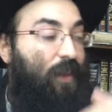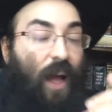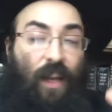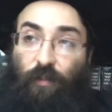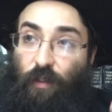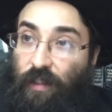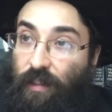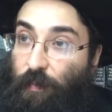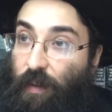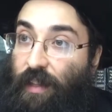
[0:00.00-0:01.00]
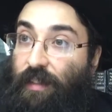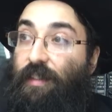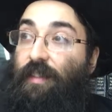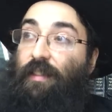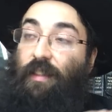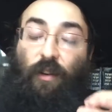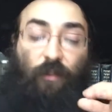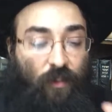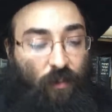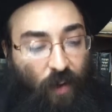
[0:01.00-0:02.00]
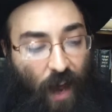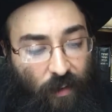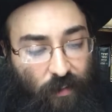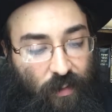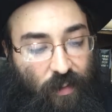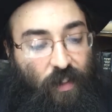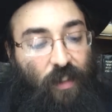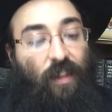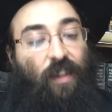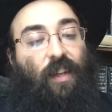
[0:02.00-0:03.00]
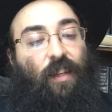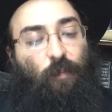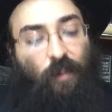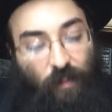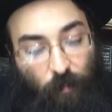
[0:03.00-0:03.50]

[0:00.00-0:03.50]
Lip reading: out of all these places, it's the lowest ground. And it brings a